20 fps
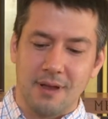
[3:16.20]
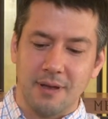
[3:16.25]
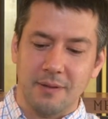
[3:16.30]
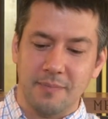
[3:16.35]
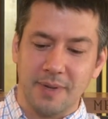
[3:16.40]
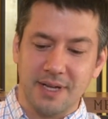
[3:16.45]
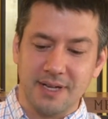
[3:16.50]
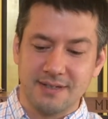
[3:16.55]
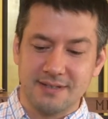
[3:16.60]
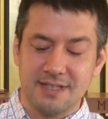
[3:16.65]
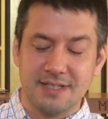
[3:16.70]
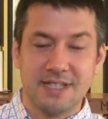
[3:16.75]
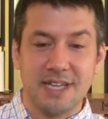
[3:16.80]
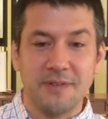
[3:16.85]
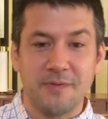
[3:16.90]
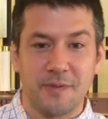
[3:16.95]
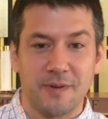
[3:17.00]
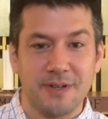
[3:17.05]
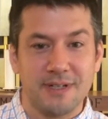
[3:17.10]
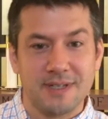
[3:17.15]
Because the
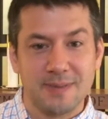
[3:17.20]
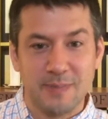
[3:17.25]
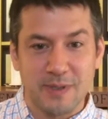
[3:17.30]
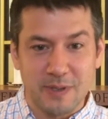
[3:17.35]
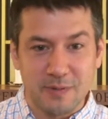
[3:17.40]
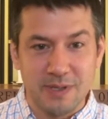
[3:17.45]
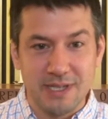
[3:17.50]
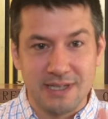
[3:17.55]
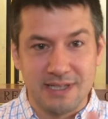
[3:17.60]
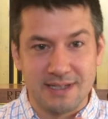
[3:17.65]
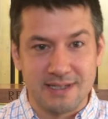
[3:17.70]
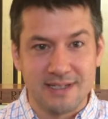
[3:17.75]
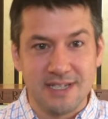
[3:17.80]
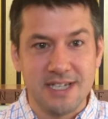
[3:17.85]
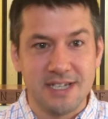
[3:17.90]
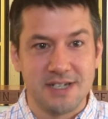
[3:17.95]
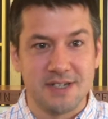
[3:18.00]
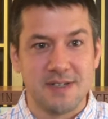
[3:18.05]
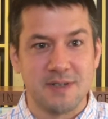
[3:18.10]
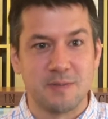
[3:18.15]
difference between the
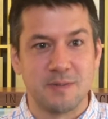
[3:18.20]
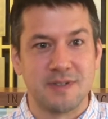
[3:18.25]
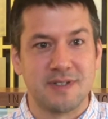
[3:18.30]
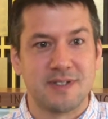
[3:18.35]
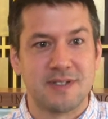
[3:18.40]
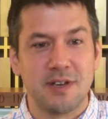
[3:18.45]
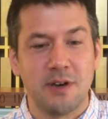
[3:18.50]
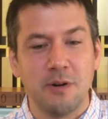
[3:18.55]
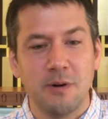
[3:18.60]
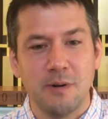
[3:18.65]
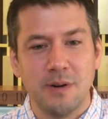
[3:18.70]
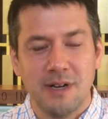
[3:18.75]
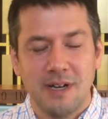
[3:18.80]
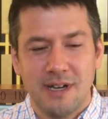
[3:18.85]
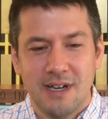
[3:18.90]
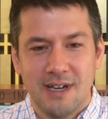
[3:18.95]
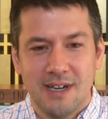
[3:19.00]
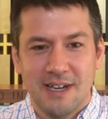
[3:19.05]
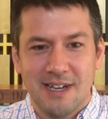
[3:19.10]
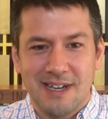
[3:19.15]
Sneetches was so
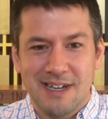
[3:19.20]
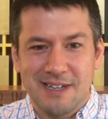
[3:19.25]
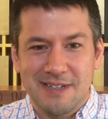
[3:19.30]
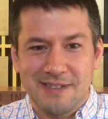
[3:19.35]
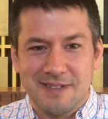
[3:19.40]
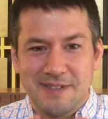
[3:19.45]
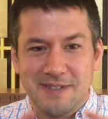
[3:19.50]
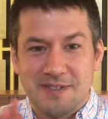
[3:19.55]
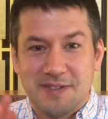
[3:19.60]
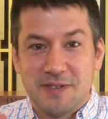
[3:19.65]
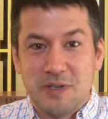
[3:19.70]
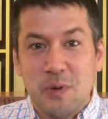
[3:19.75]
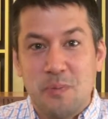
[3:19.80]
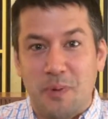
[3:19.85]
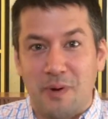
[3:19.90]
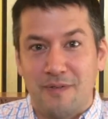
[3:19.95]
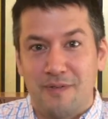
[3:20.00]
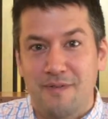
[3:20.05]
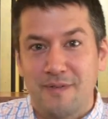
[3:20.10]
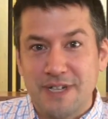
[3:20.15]

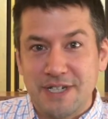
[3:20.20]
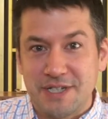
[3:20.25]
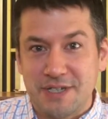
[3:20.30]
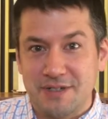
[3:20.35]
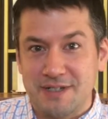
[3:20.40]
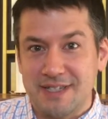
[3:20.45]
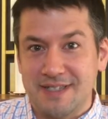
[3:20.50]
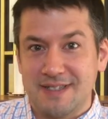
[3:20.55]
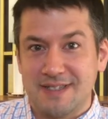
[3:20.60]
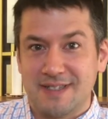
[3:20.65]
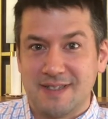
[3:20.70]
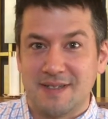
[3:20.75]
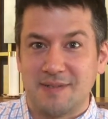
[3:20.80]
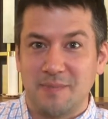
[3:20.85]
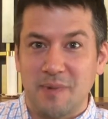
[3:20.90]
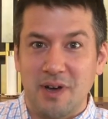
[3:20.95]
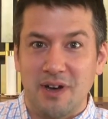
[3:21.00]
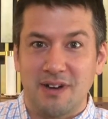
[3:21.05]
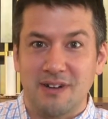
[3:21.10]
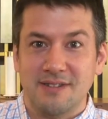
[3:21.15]
superficial and
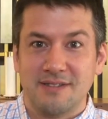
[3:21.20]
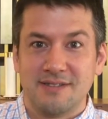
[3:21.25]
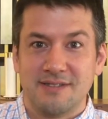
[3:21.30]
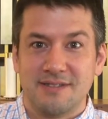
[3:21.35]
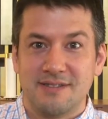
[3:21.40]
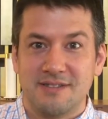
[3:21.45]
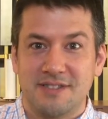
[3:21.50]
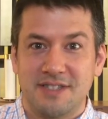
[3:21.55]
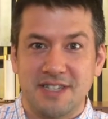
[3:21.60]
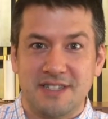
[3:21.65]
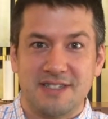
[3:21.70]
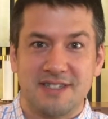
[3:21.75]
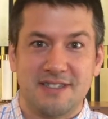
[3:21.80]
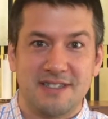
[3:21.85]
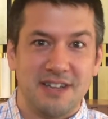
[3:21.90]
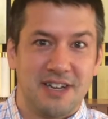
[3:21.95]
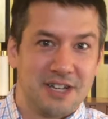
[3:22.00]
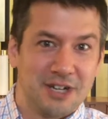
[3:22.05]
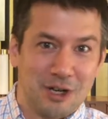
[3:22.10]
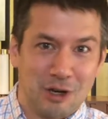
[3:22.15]
small, just
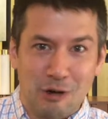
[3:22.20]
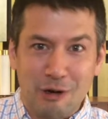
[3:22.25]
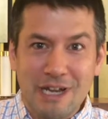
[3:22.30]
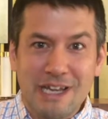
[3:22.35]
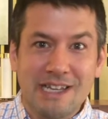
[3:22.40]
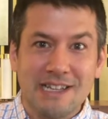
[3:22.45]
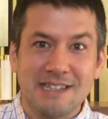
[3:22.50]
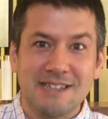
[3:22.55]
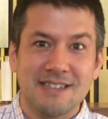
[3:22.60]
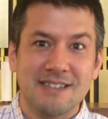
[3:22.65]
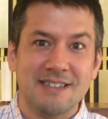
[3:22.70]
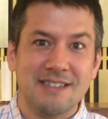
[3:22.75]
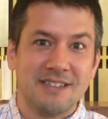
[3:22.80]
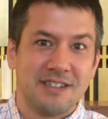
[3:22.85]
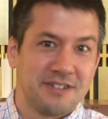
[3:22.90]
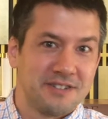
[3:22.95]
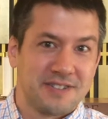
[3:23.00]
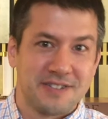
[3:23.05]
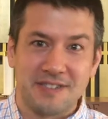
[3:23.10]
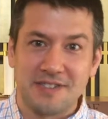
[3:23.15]
a green
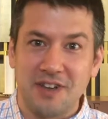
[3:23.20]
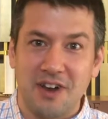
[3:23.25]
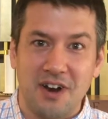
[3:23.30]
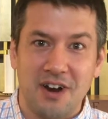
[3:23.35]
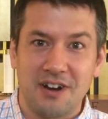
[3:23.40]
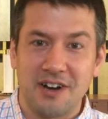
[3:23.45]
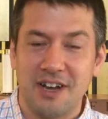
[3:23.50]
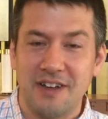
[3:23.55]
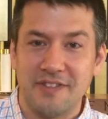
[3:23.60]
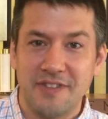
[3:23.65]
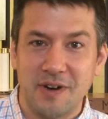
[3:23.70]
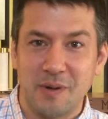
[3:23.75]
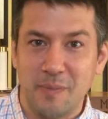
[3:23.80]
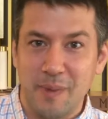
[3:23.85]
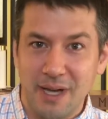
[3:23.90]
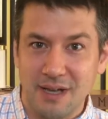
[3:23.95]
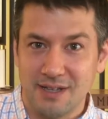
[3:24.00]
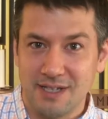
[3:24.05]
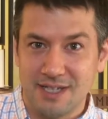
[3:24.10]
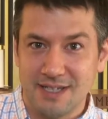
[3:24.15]
little star on their
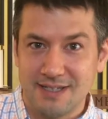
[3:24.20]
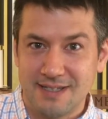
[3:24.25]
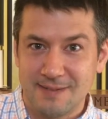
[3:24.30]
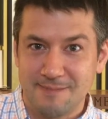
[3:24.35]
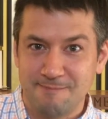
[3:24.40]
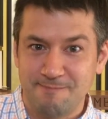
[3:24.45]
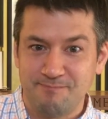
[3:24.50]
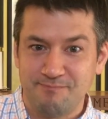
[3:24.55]
bellies,